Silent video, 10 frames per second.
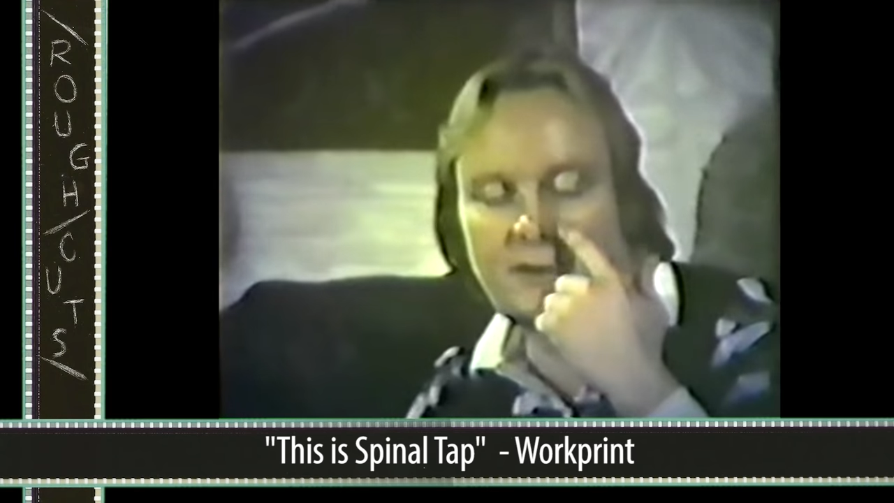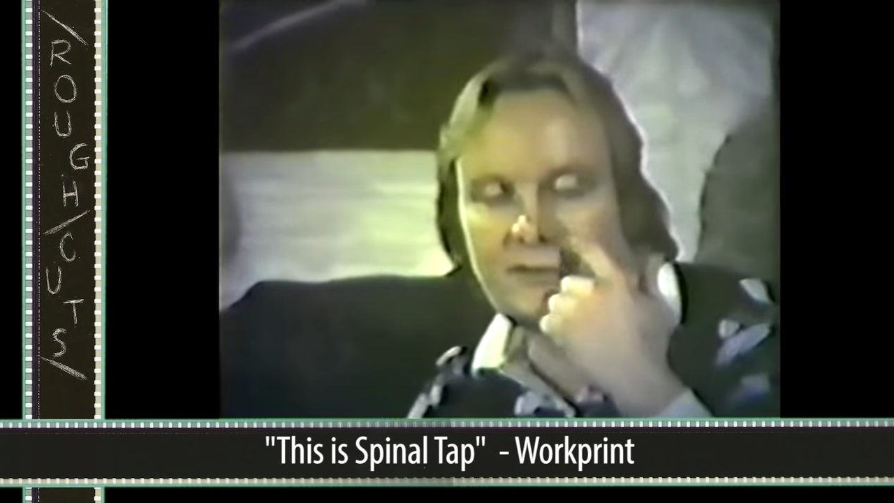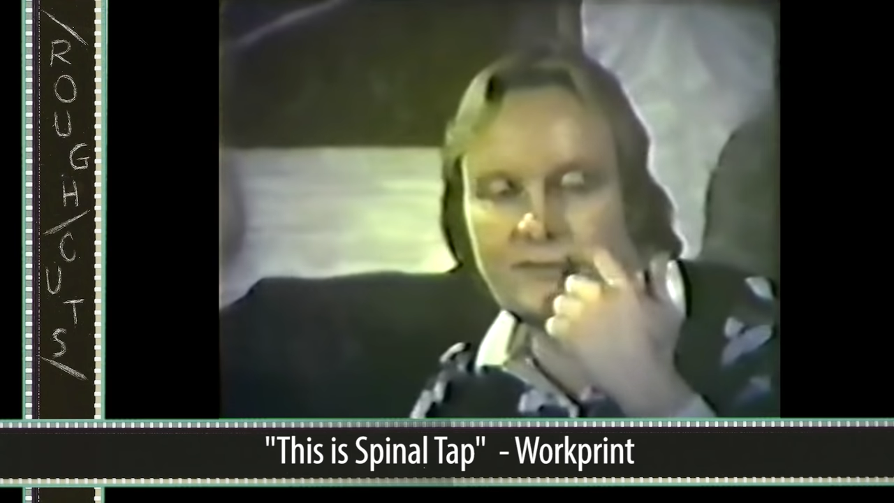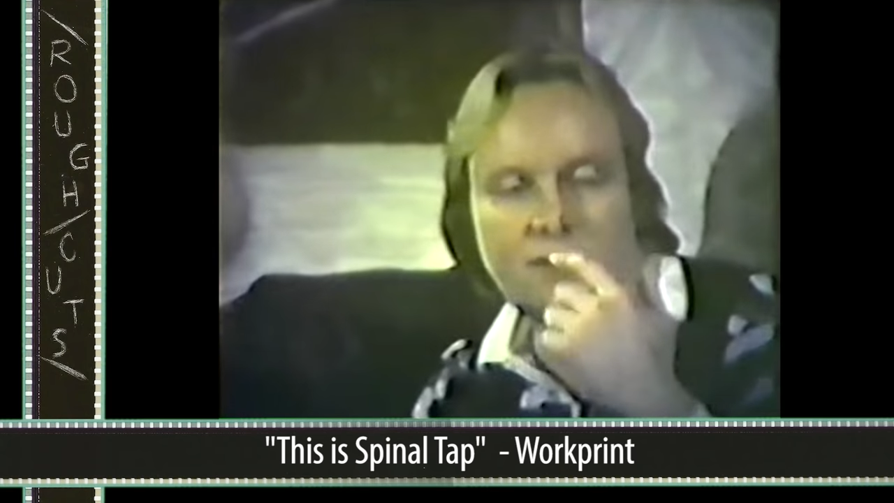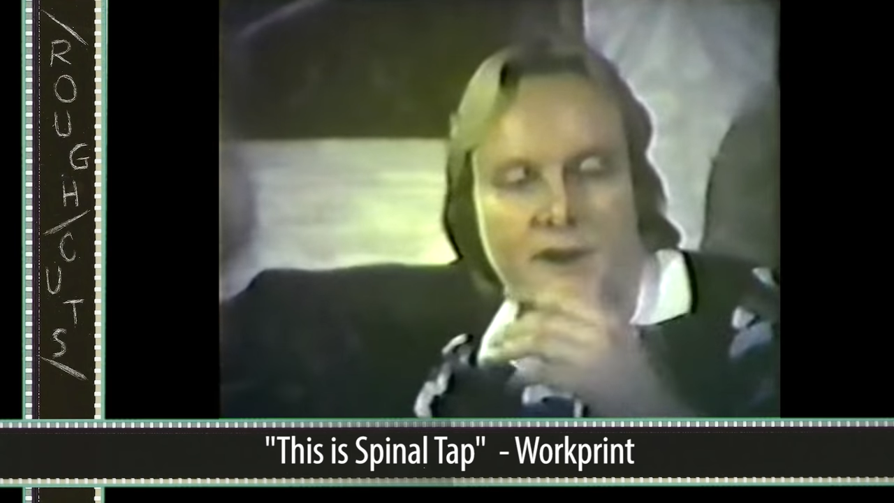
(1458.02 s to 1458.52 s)
and they
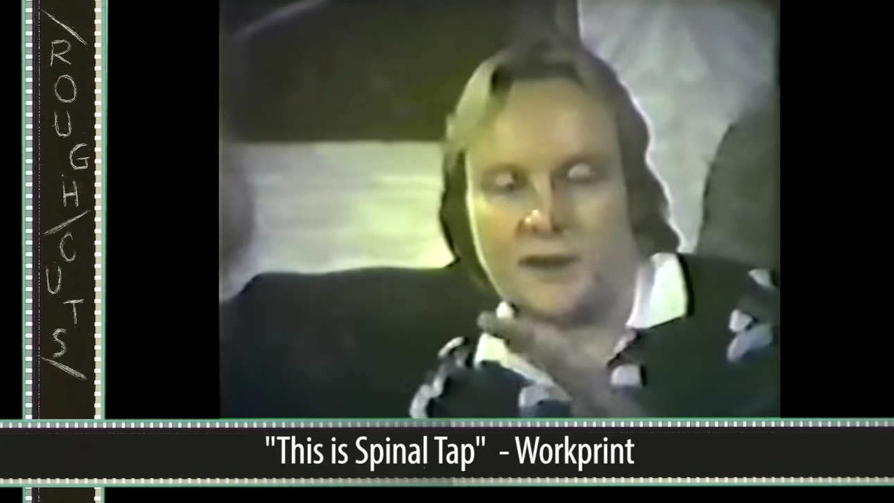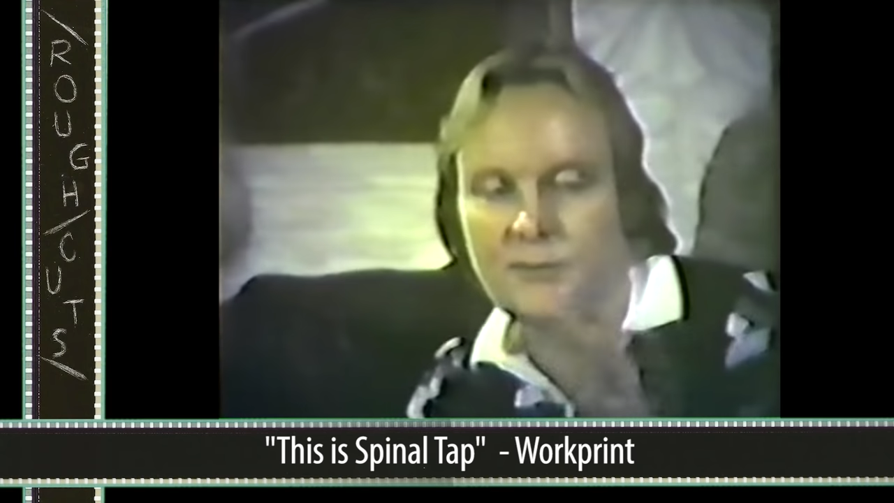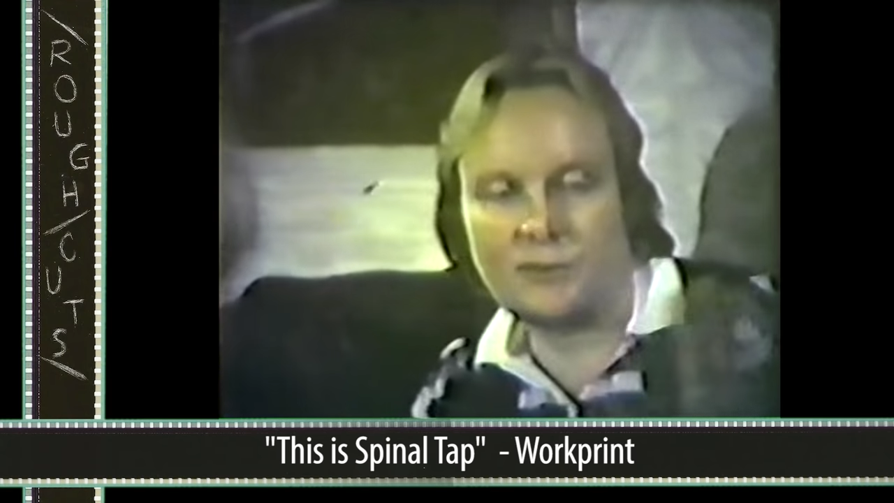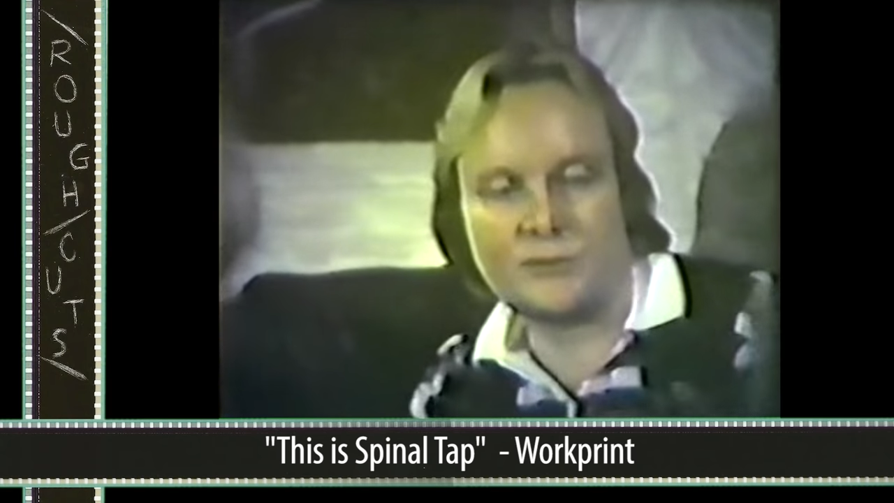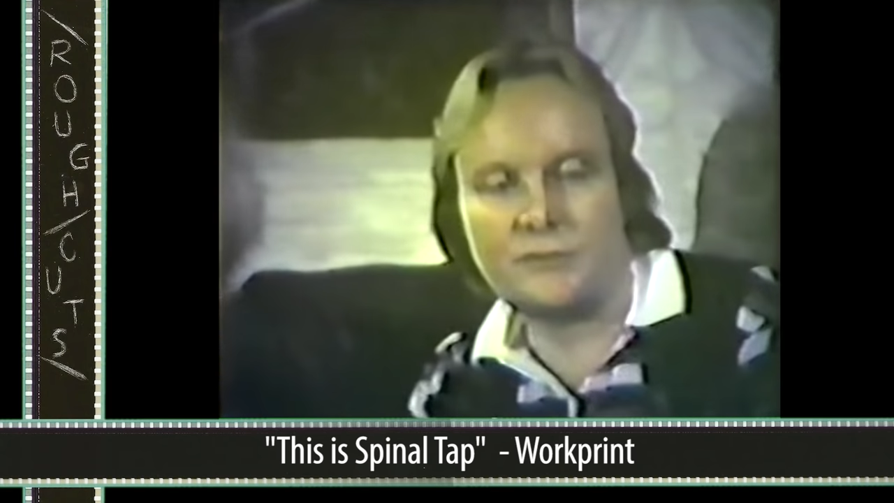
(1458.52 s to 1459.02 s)
dump a
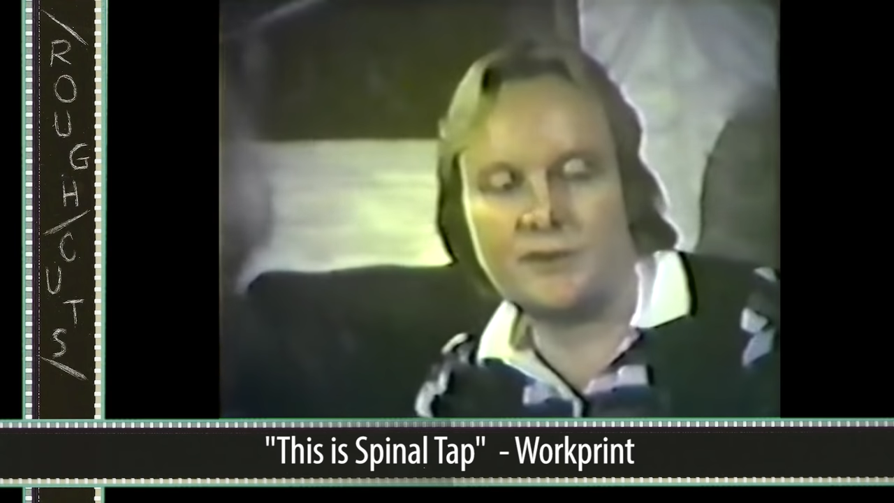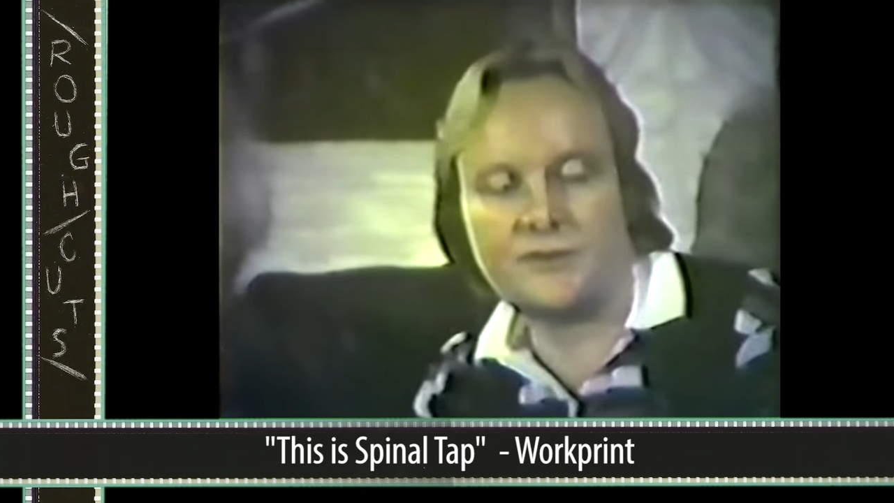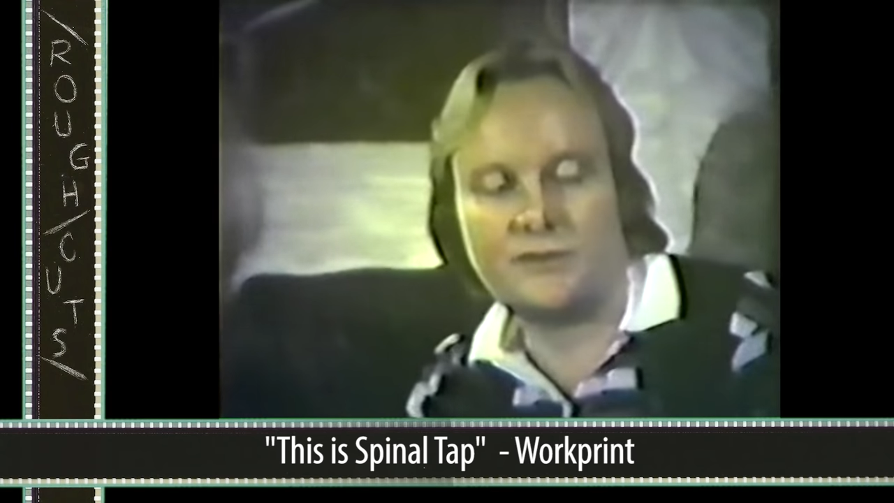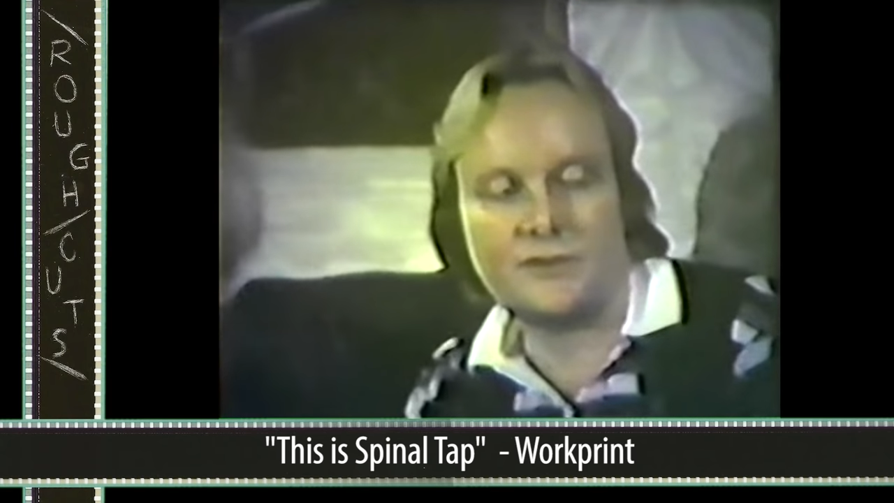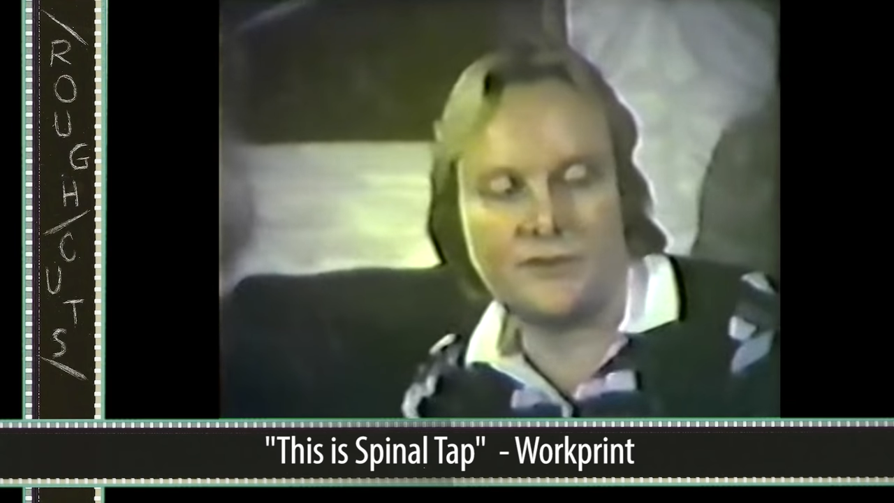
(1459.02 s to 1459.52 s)
lot of the
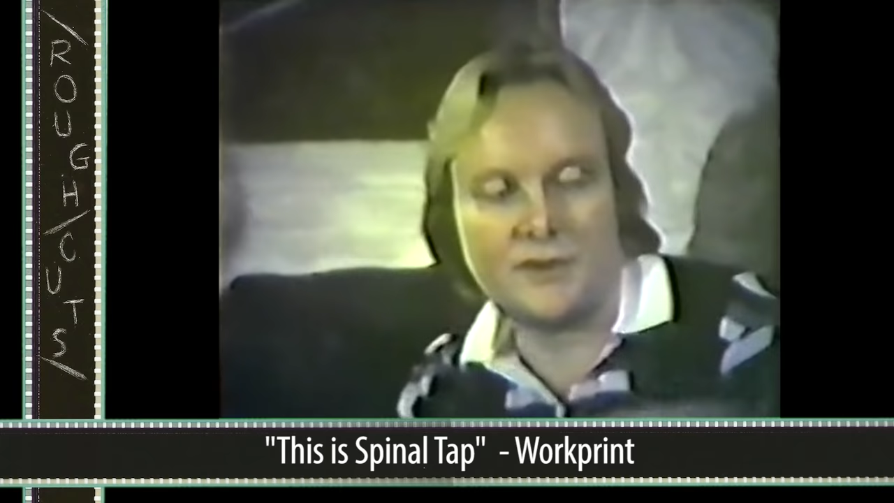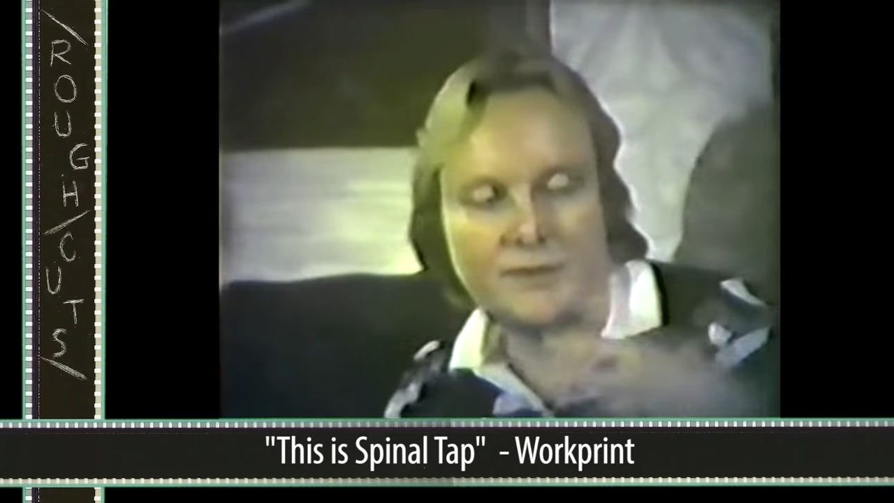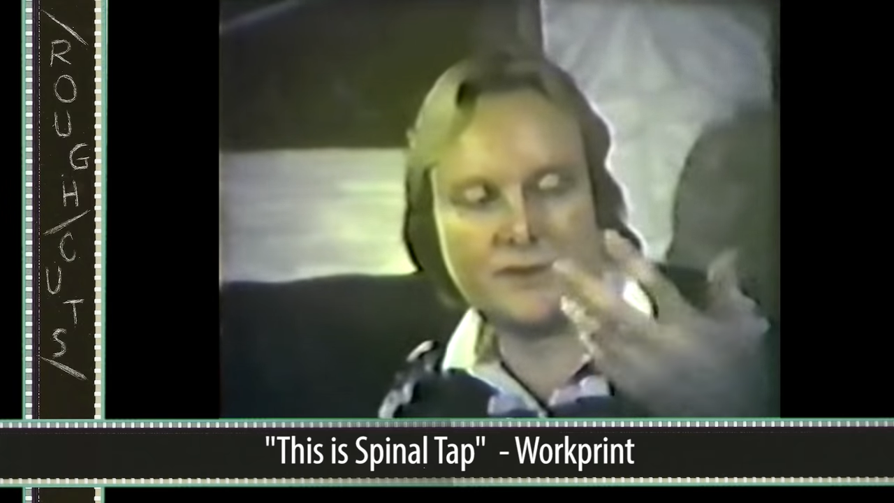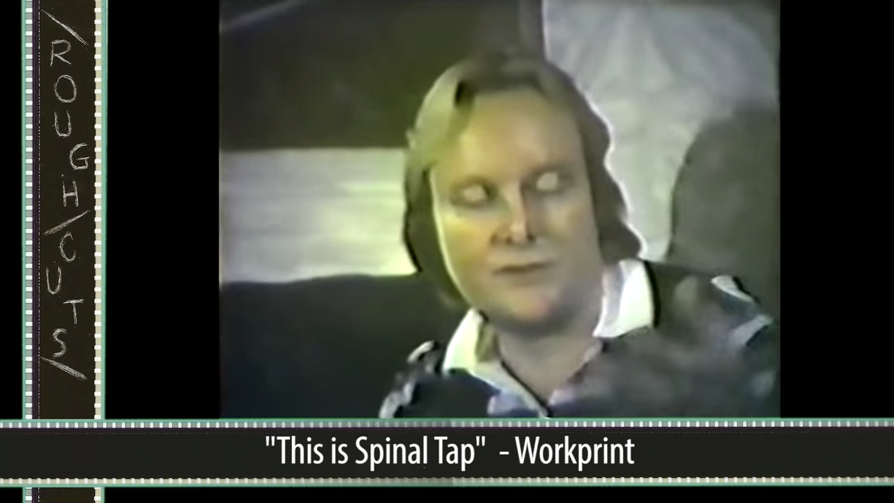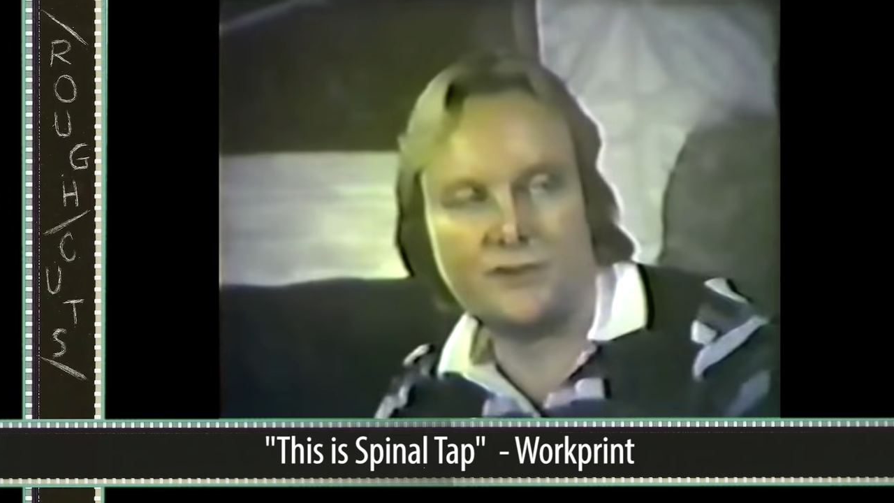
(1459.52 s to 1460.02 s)
blame on
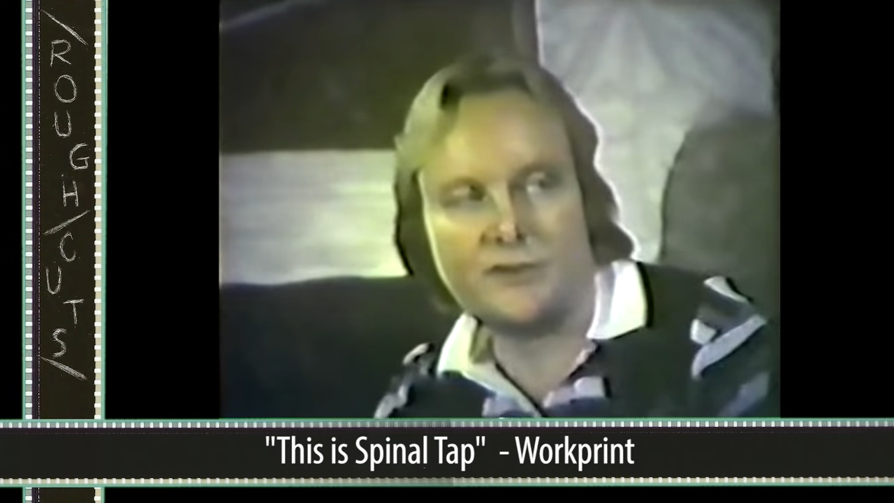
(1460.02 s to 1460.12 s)
Ian,